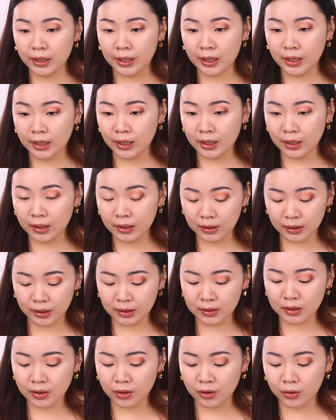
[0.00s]
and
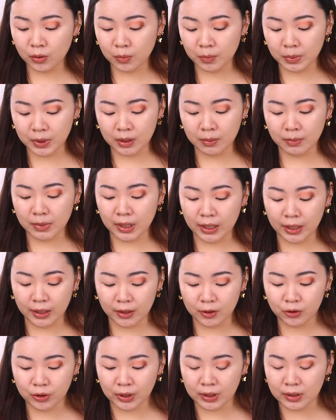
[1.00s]
it's going to be my
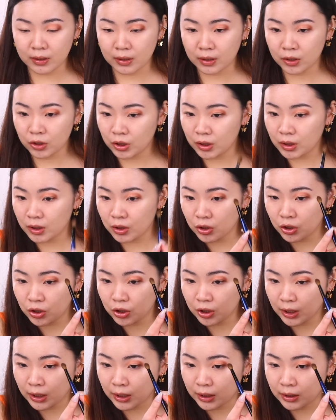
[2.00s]
transition
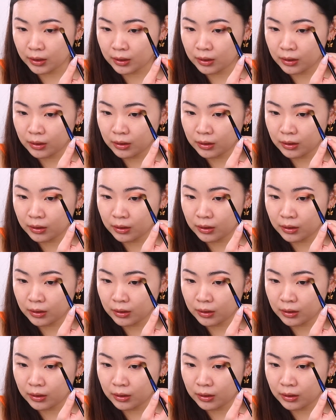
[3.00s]
shade.